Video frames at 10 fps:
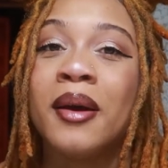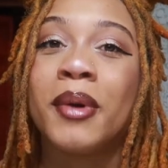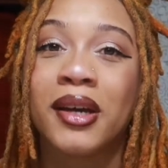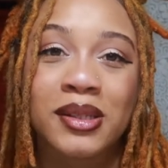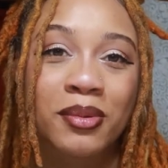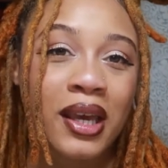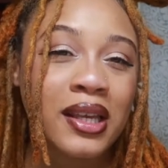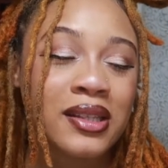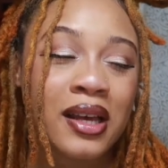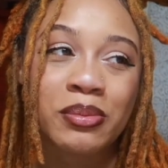my husband
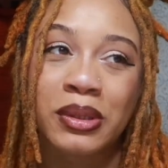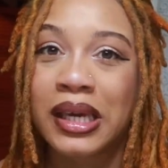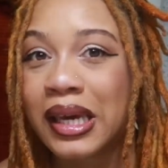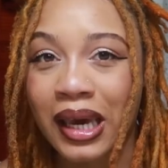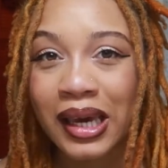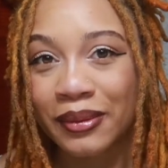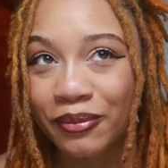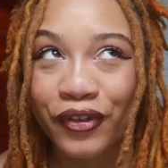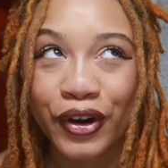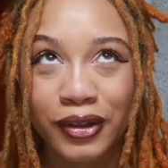had locks, but he had
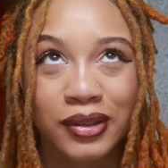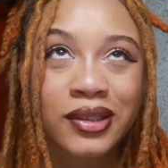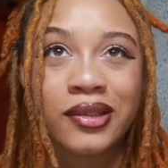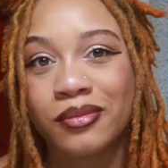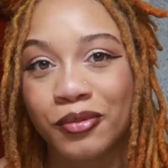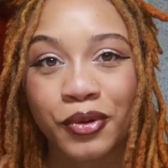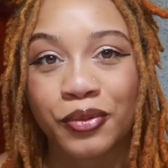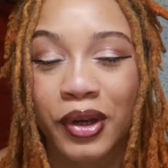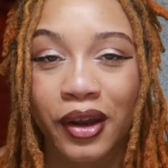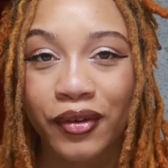them first,
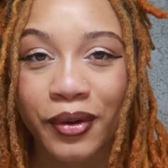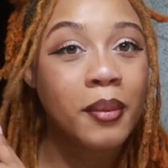whatever.